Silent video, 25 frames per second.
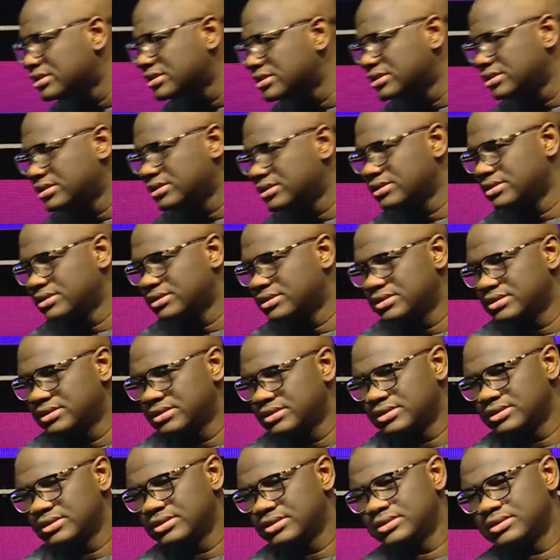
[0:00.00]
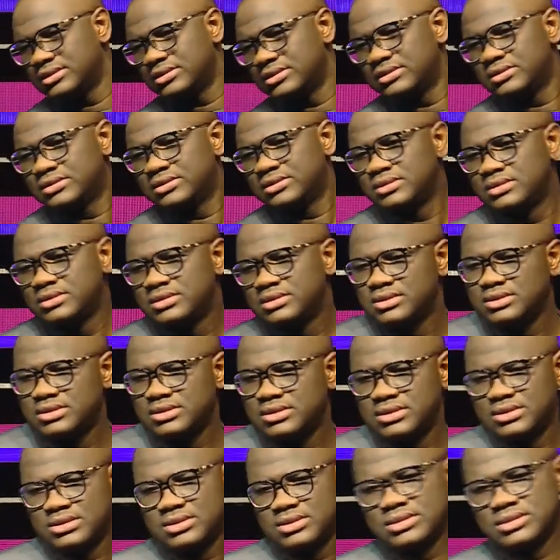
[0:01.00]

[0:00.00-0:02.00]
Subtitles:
(silence)